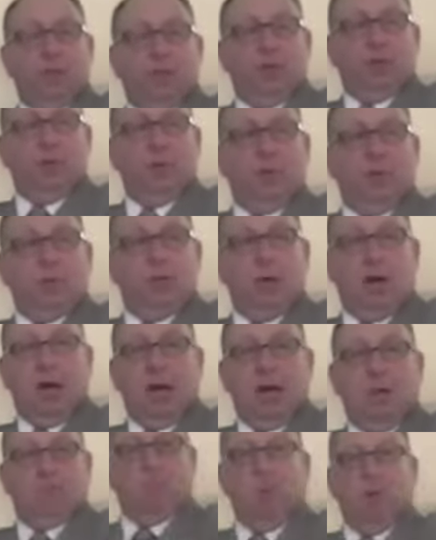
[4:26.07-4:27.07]
who,
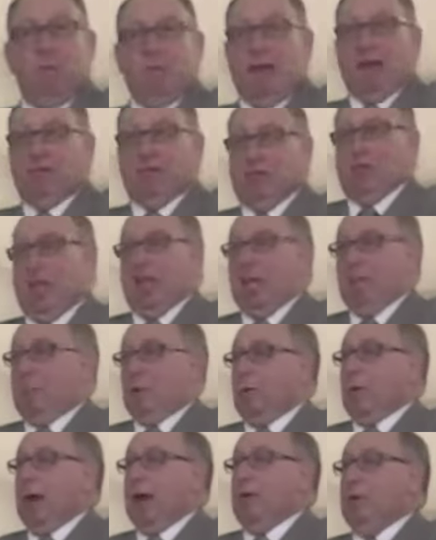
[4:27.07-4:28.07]
you may have seen him
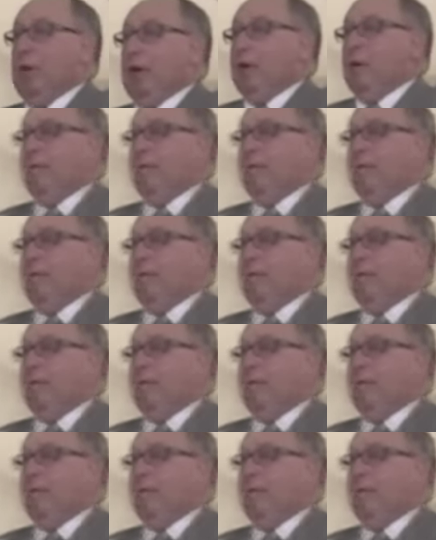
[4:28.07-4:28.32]
around here